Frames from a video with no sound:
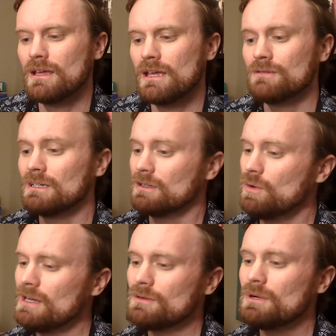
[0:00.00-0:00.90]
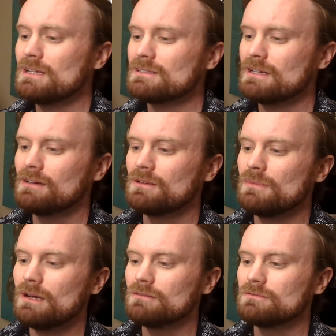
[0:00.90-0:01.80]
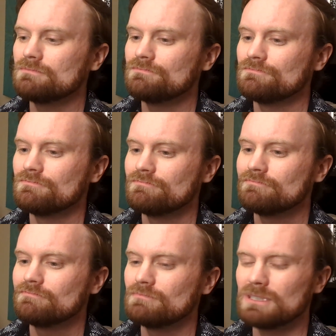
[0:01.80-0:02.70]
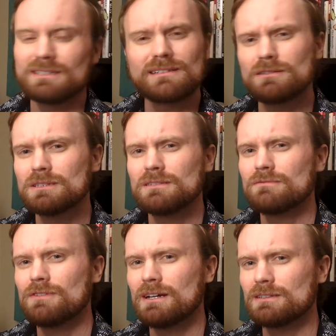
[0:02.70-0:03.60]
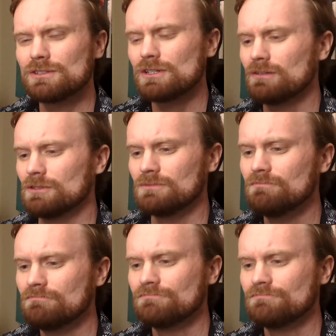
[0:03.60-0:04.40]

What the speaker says: He went quite a ways down the mountain, but still didn't find the shovel.